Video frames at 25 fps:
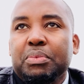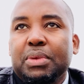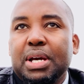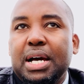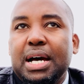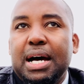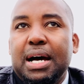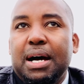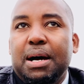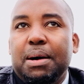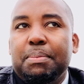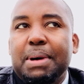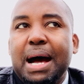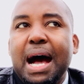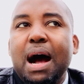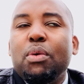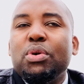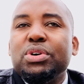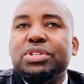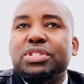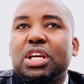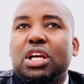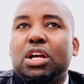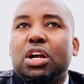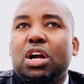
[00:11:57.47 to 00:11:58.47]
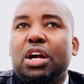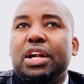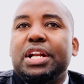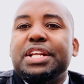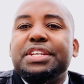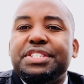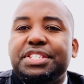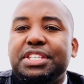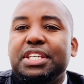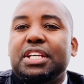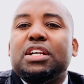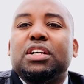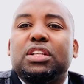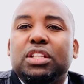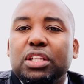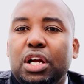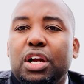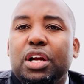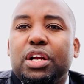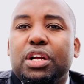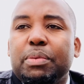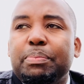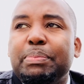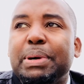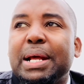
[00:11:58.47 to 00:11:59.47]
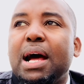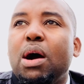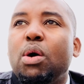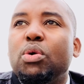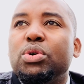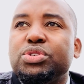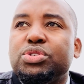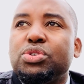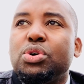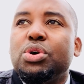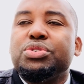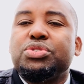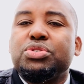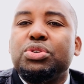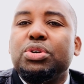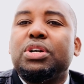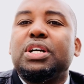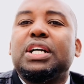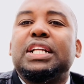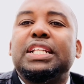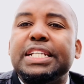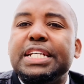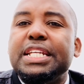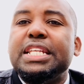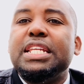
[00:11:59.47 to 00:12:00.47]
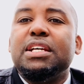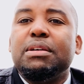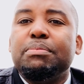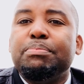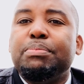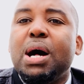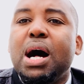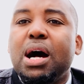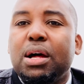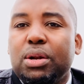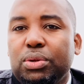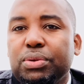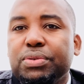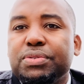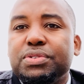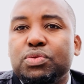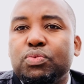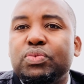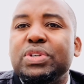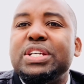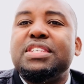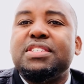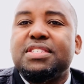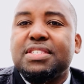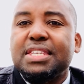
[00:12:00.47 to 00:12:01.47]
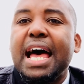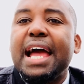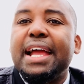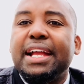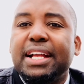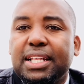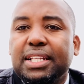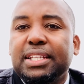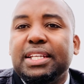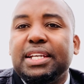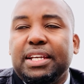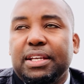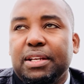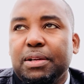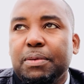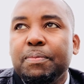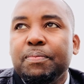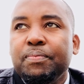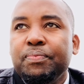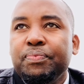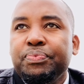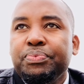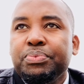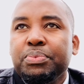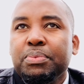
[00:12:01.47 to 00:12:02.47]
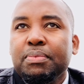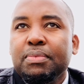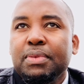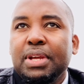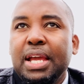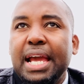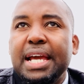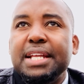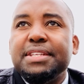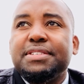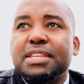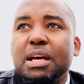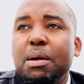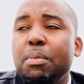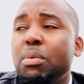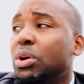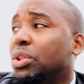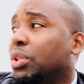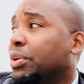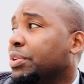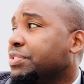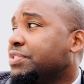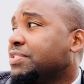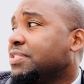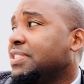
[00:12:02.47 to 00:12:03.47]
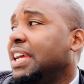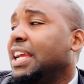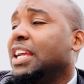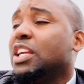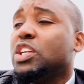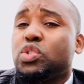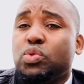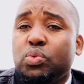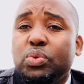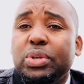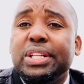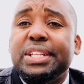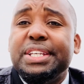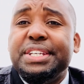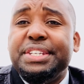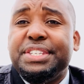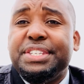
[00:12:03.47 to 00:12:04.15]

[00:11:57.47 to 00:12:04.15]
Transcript: I was a courtesy clerk, but I was also cleaning bottles, recycling. And some of those things really